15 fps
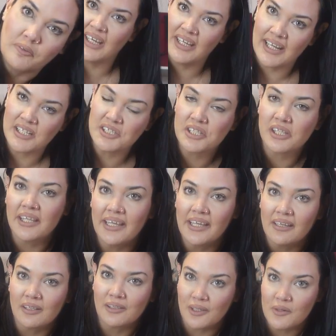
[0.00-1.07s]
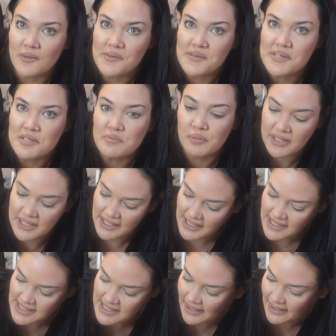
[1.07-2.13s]
That actually closed pretty
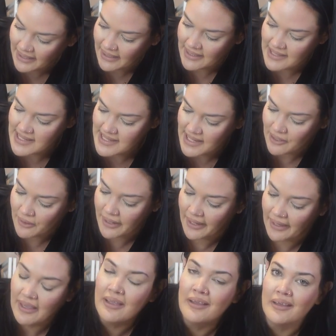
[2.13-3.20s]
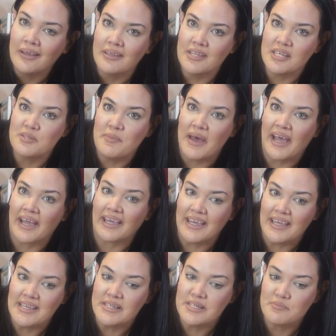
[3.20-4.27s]
easily considering this bag
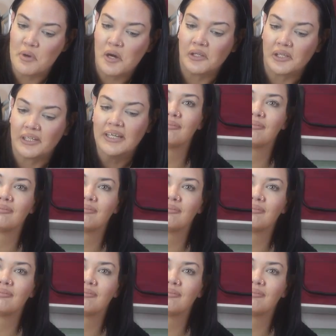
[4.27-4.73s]
is smaller.